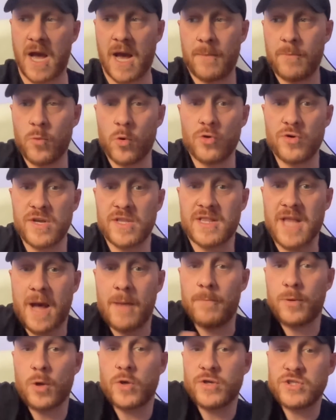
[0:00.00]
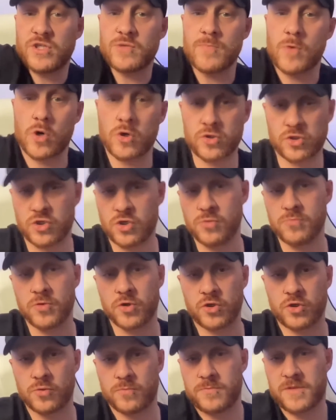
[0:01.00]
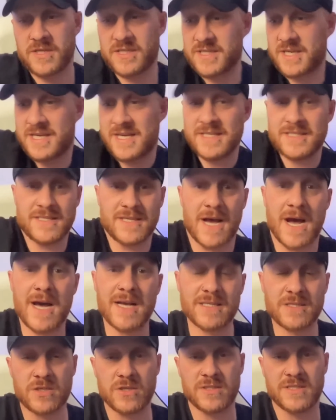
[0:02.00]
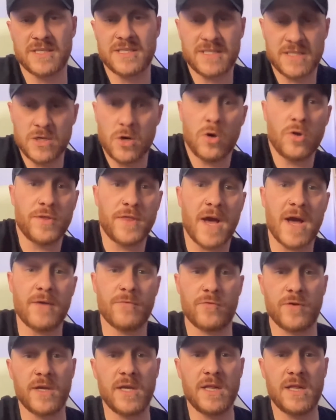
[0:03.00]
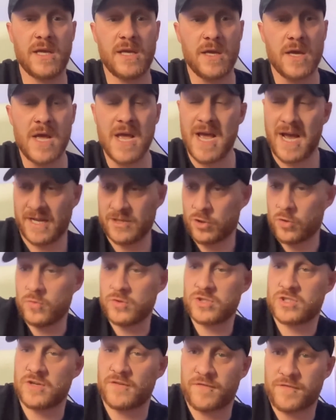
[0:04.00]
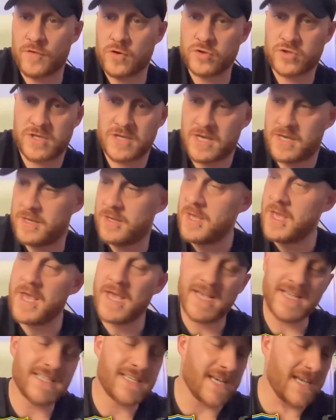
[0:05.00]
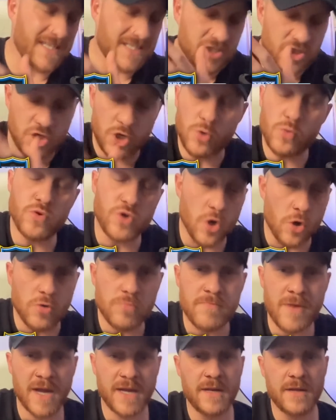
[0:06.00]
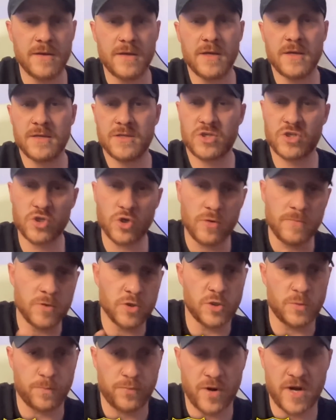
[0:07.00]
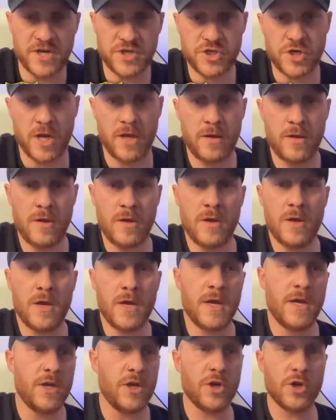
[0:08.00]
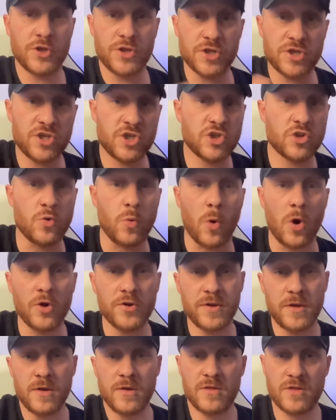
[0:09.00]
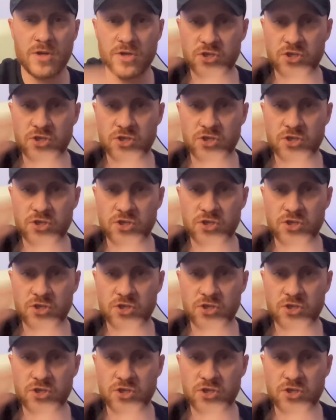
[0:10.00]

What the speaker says: I'm worried that I'm blowing smoke too much up this kid's ass, because is he all that, really? I don't want to throw... he's too young, man. So much pressure. You know, the squad's